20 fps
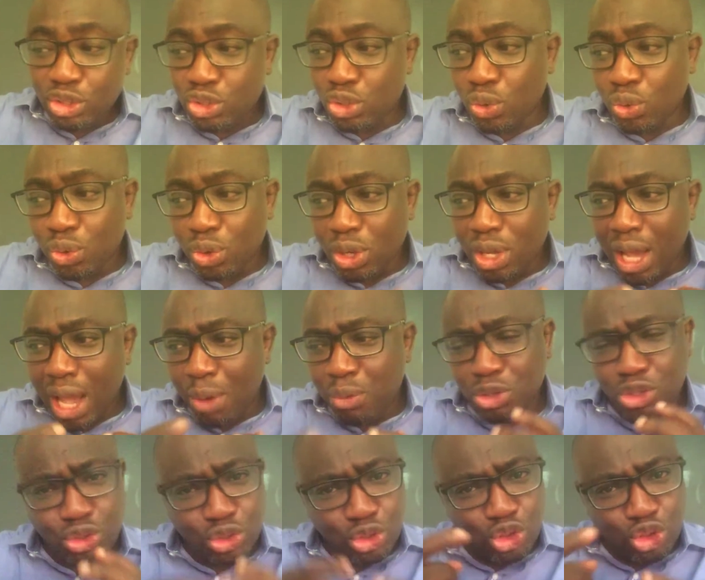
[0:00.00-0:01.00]
So I
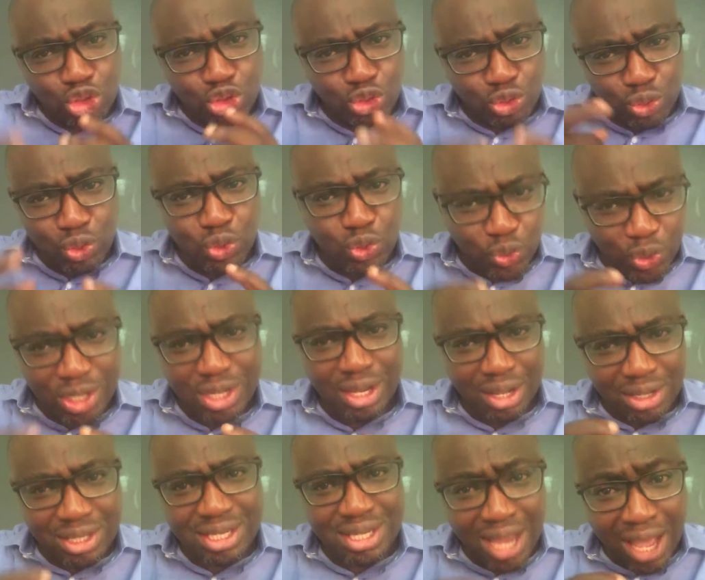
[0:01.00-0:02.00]
want you to look
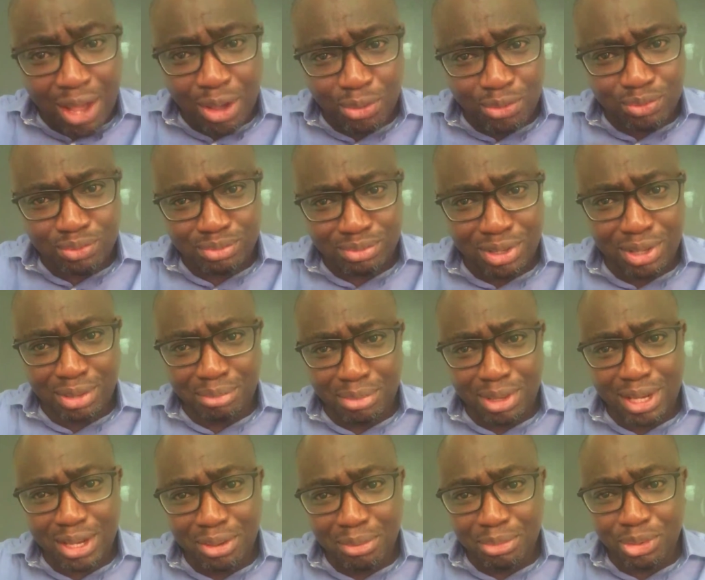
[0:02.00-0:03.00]

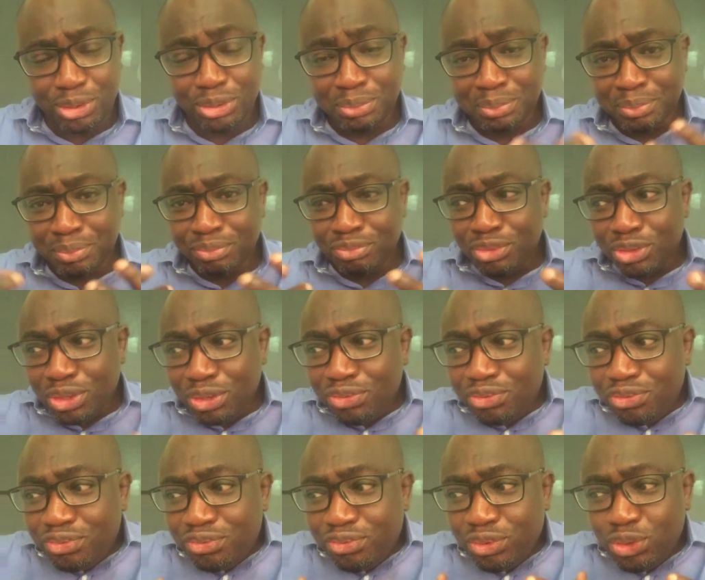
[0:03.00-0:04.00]
down. Come on,
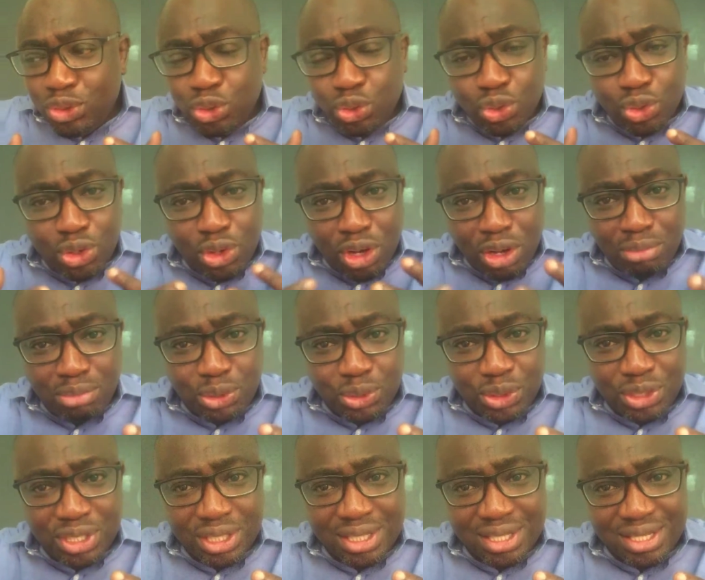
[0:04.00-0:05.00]
if you come
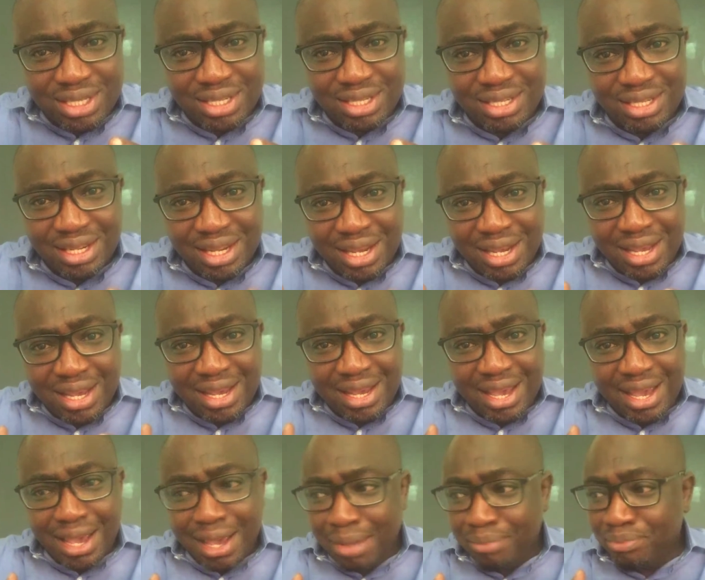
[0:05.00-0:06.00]
to this
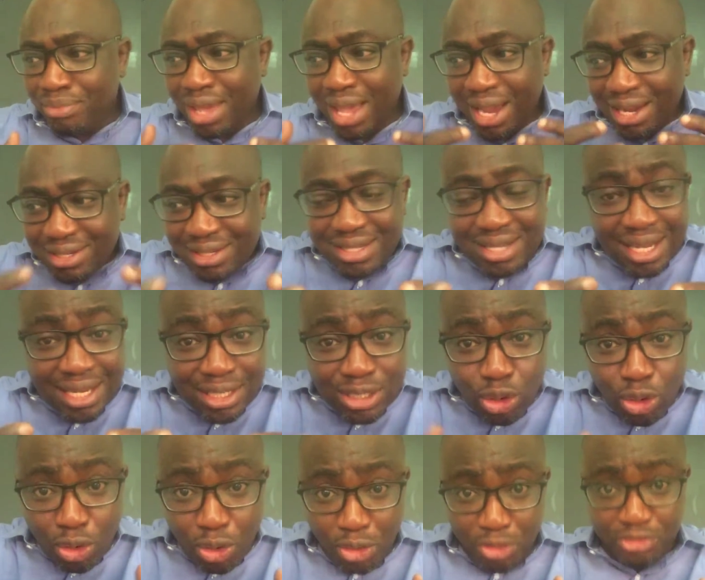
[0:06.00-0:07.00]

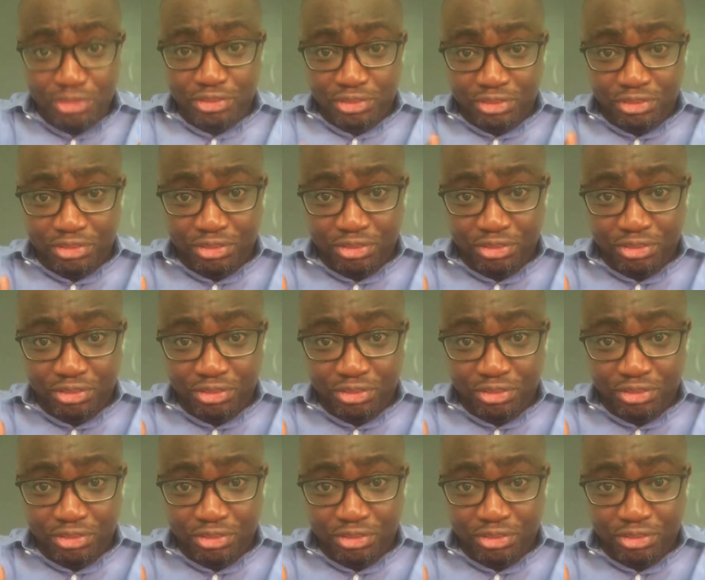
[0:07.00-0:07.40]
extent of